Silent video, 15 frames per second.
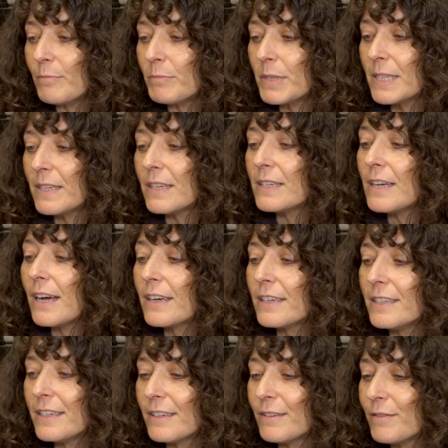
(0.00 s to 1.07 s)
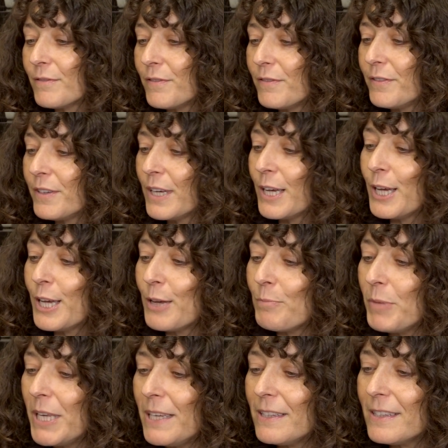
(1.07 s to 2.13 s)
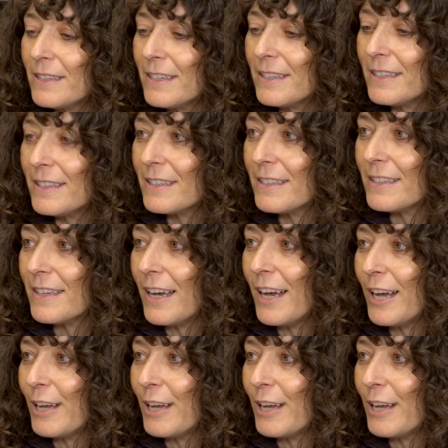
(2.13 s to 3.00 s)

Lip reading: seductive pieces